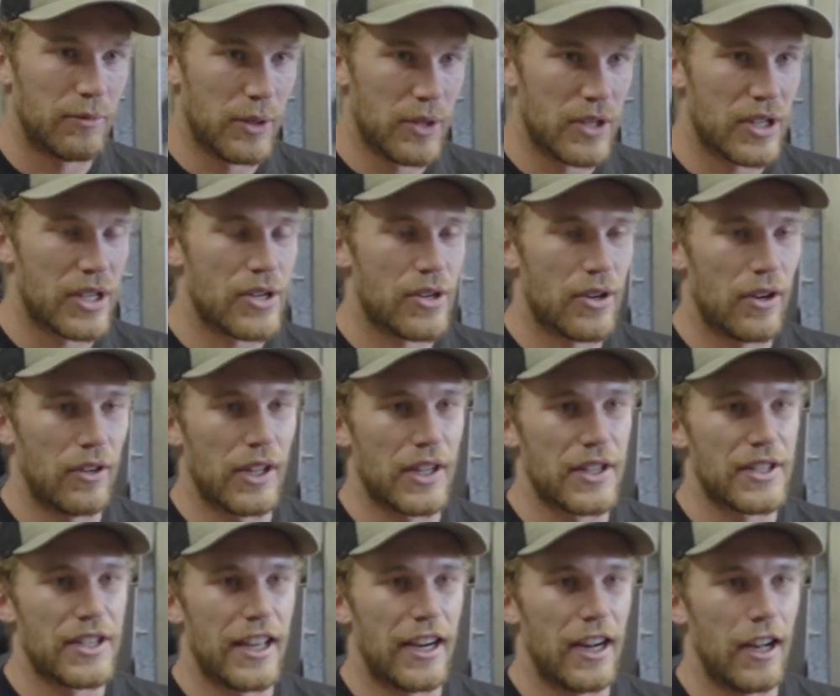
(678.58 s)
boost
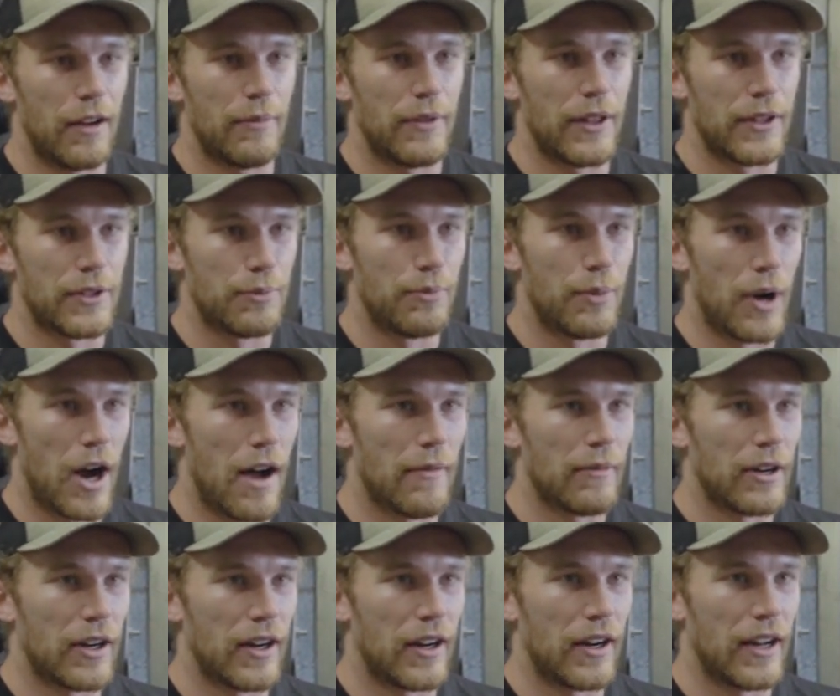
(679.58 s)
controlling setup that's
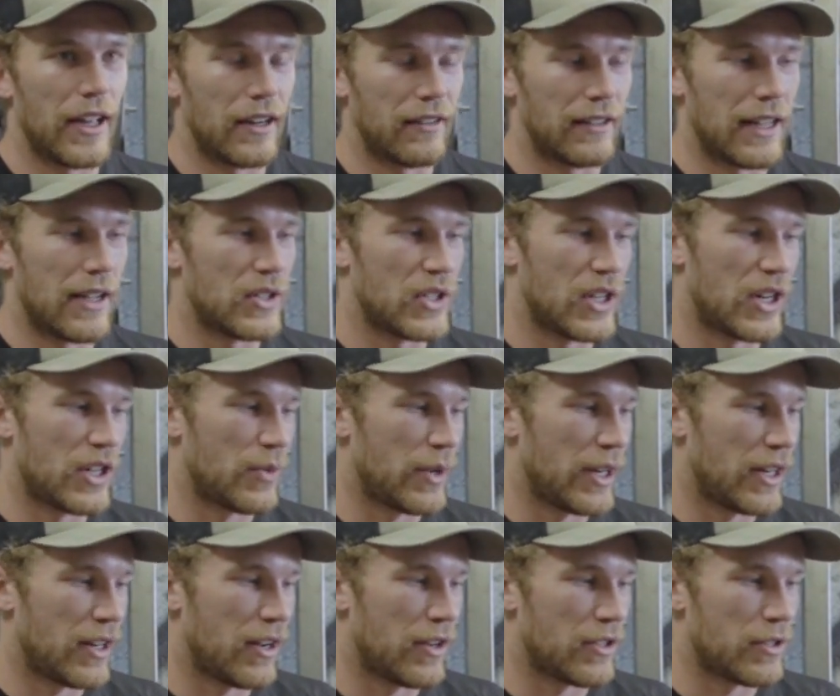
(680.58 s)
bomber and allows the
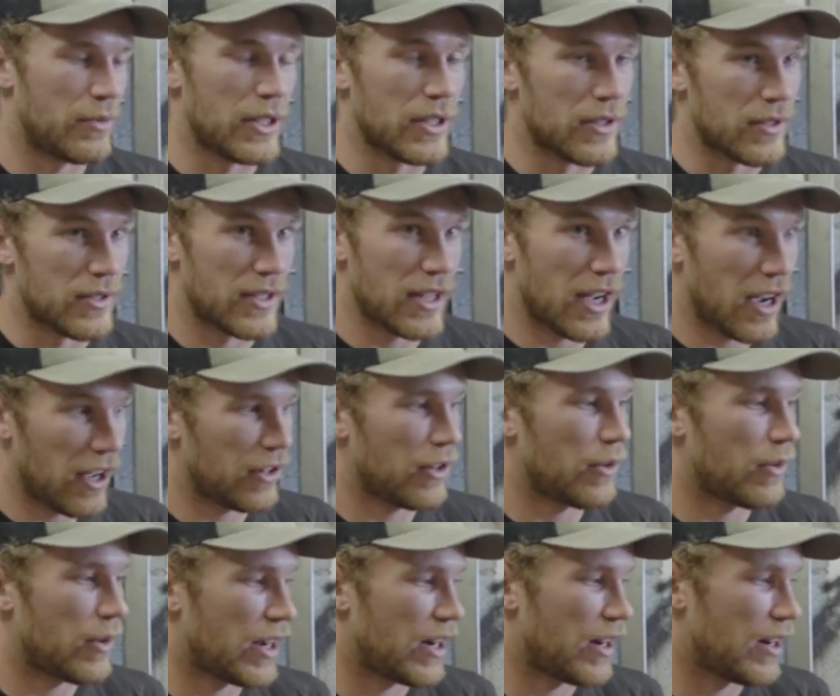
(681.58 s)
Arduino to be used
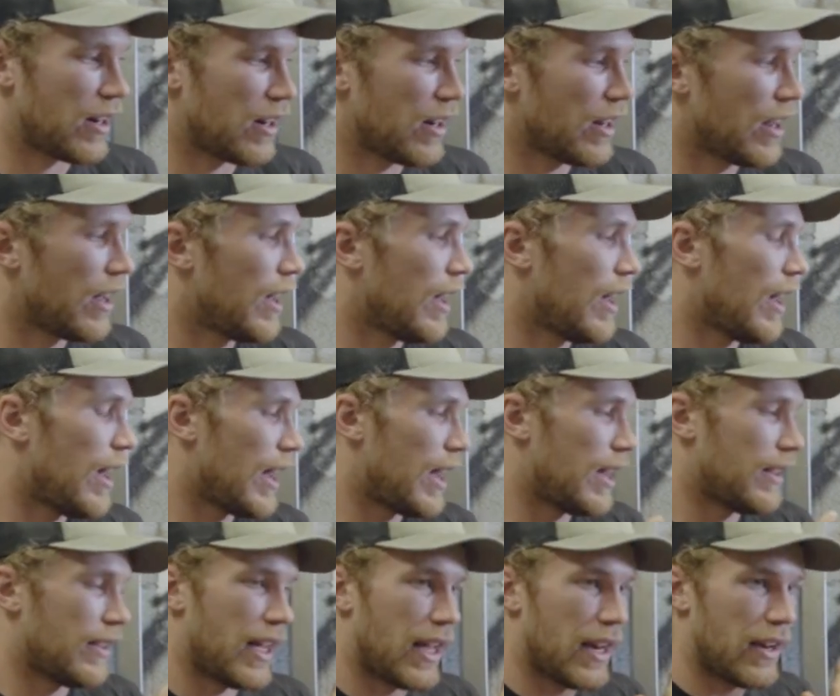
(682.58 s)
otherwhere,
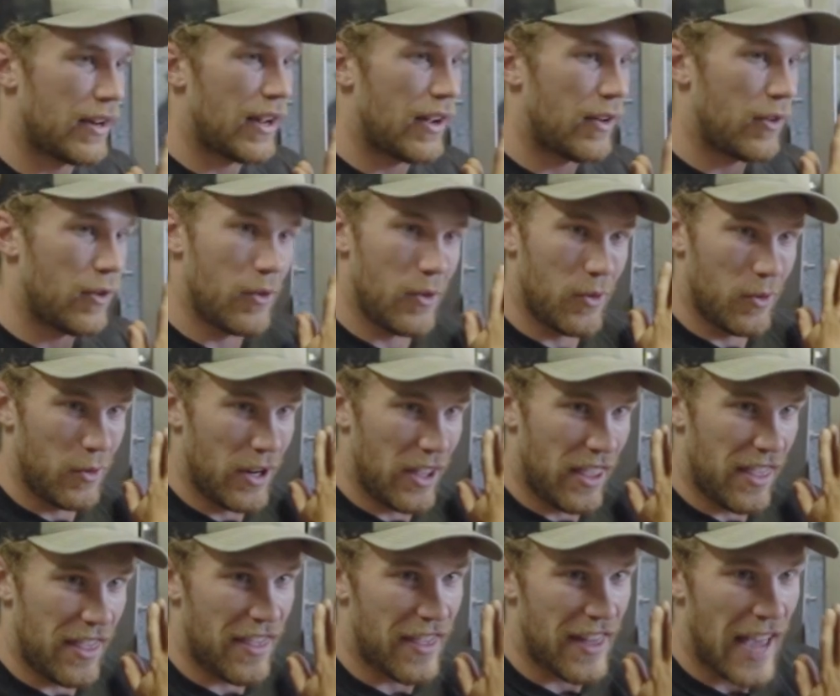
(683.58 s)
and then
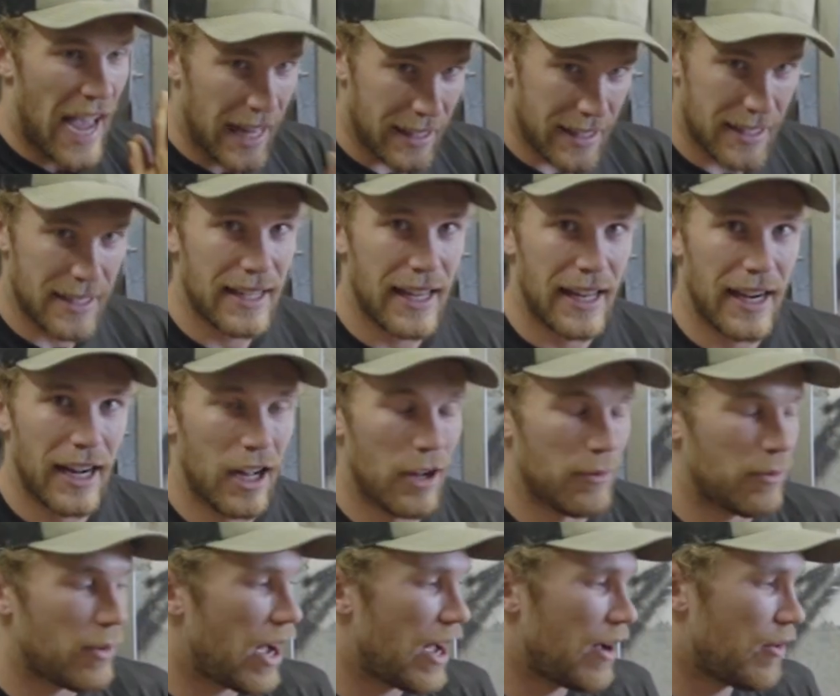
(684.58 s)
with that
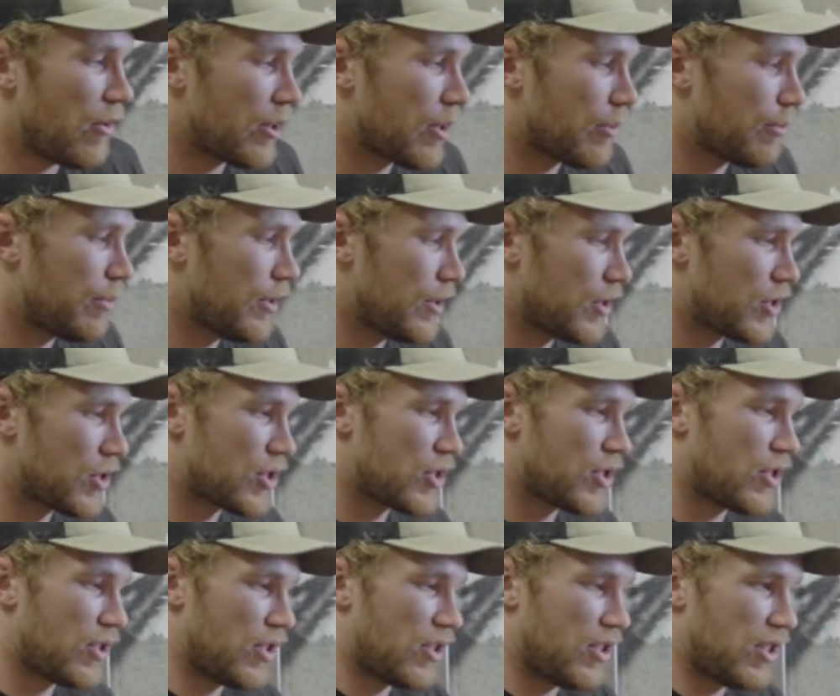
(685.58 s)
setup, I want to
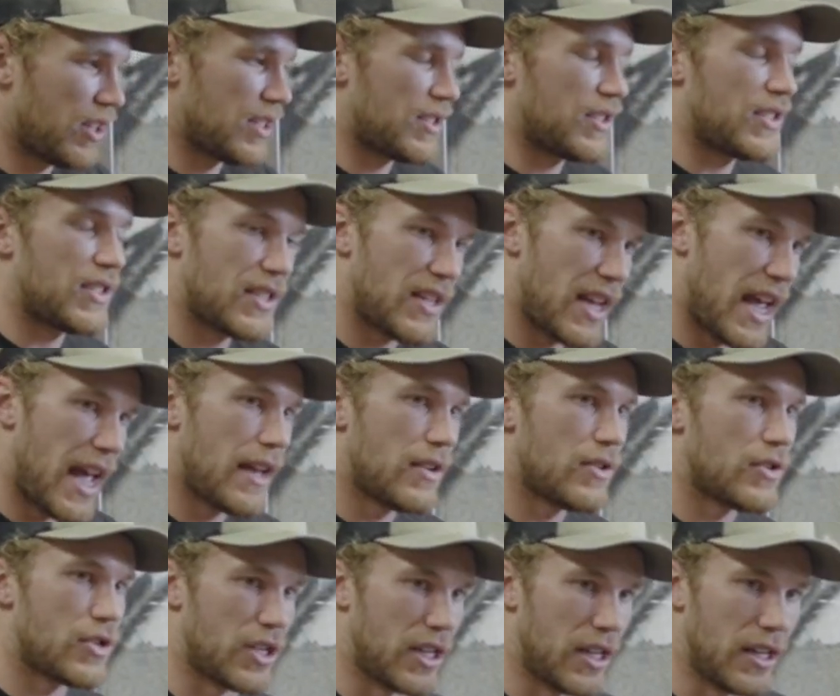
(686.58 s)
push this
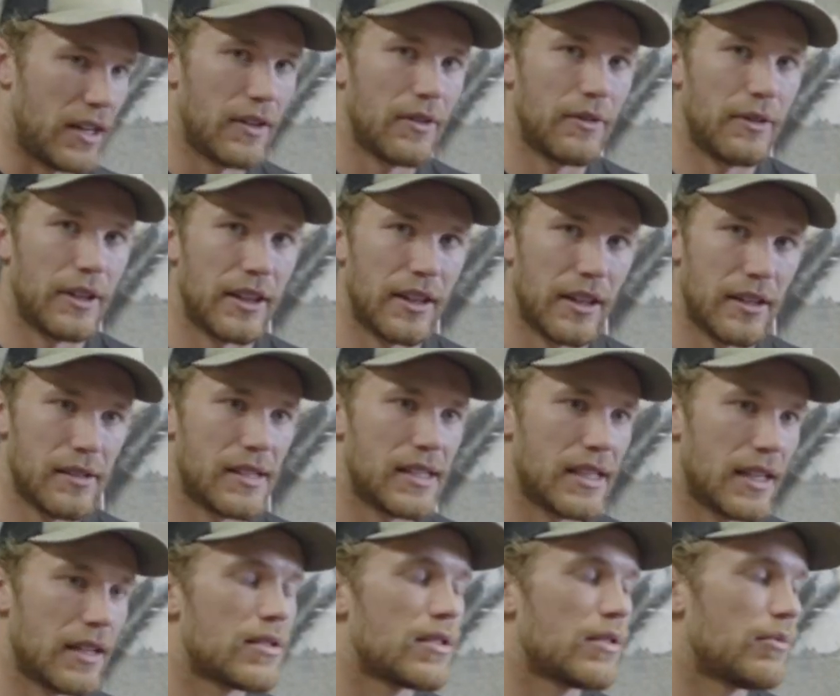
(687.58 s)
engine with those
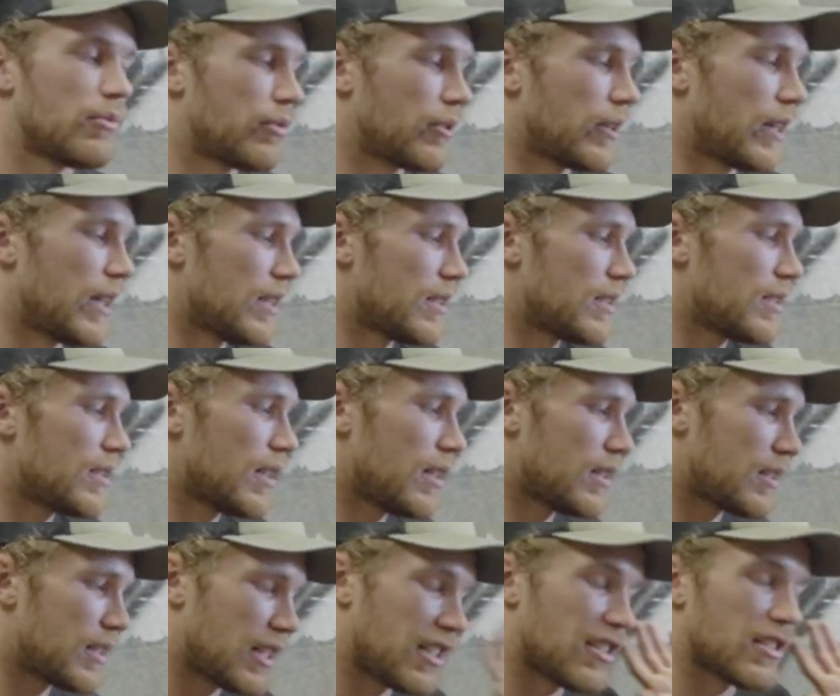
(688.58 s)
things in place
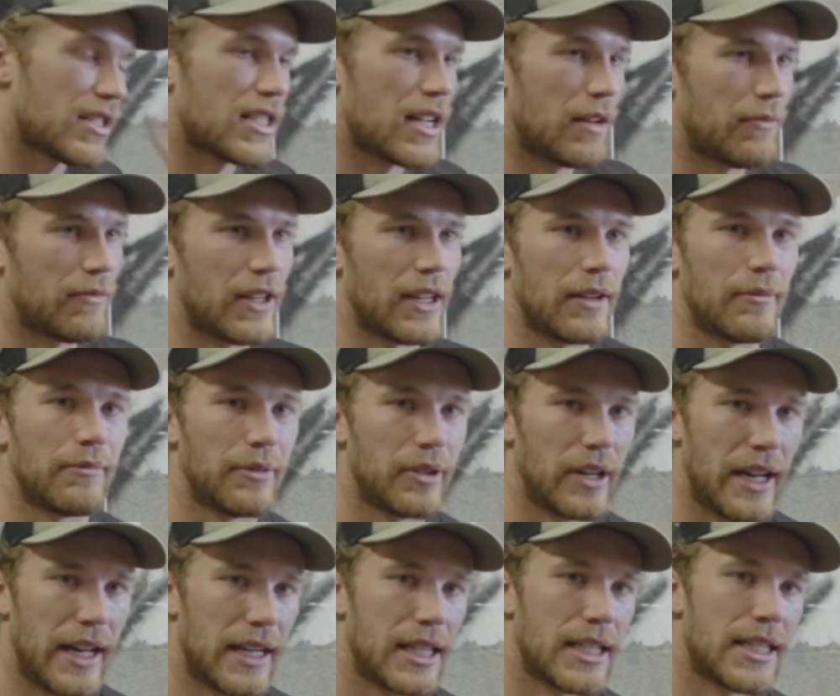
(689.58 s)
until something
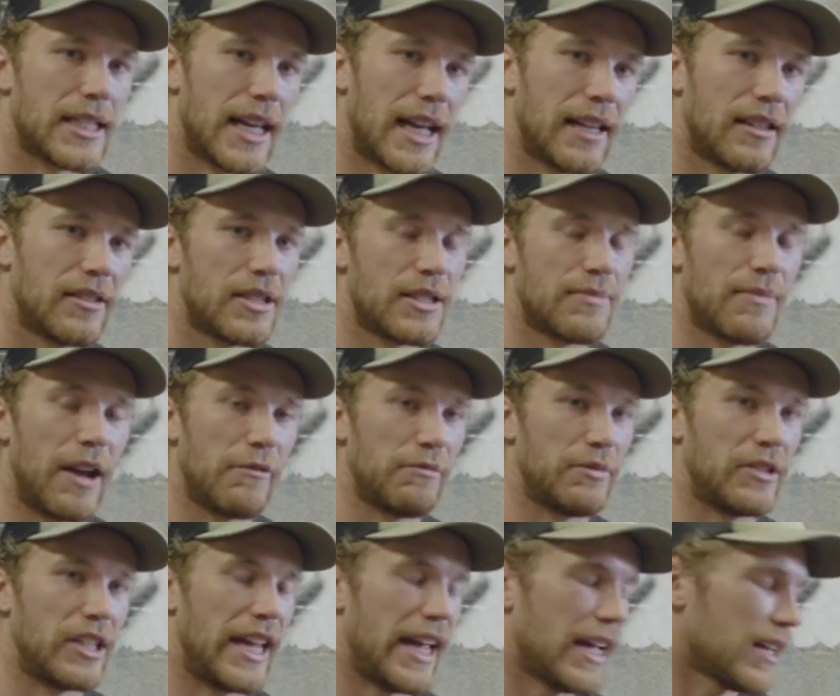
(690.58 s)
breaks. That's my
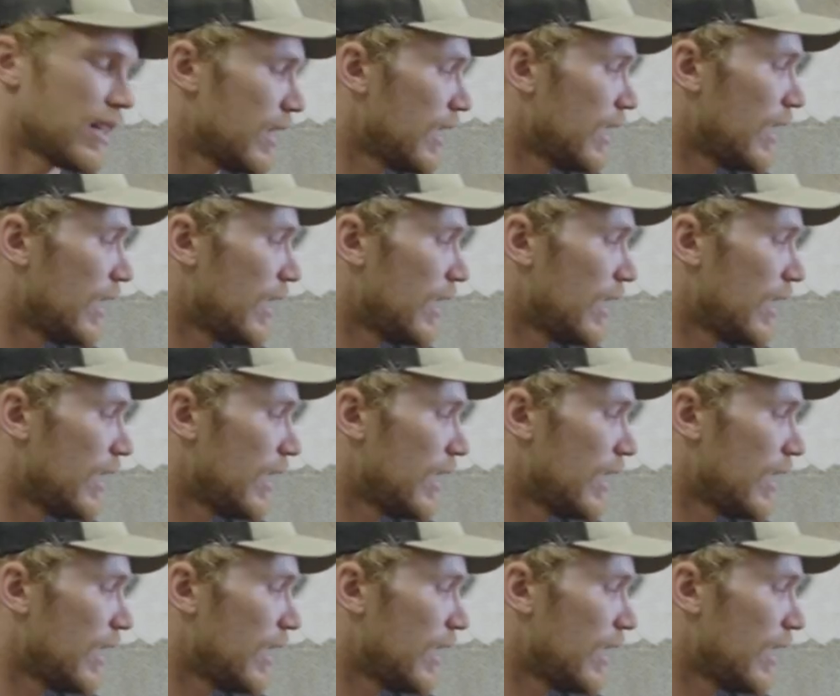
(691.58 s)
plan.